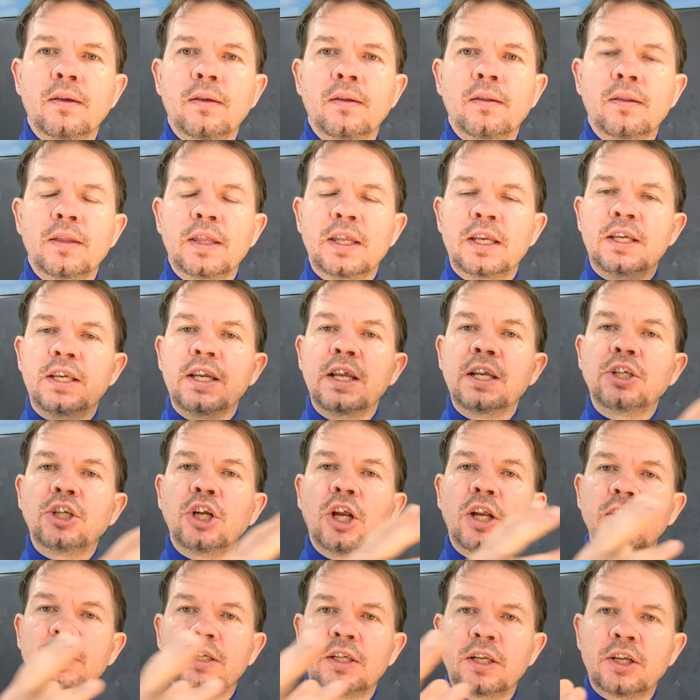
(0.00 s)
the
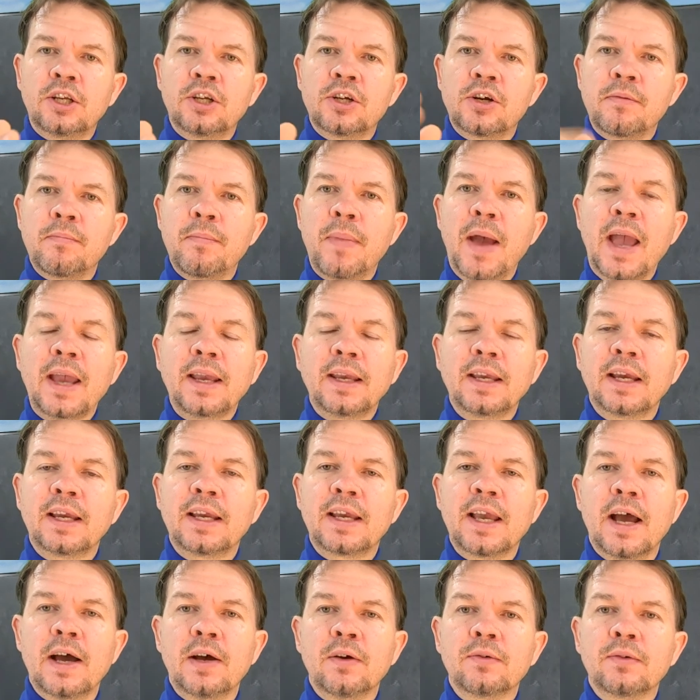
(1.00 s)
digits in your bank
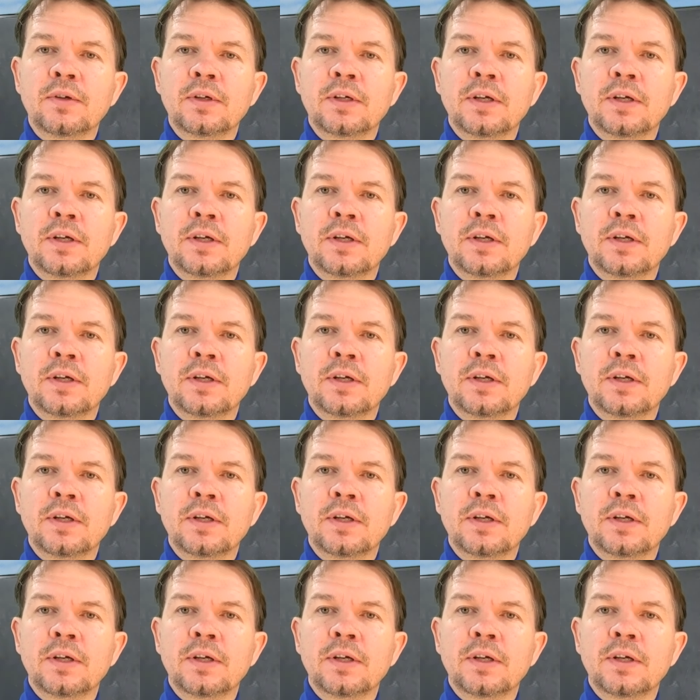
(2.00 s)
account,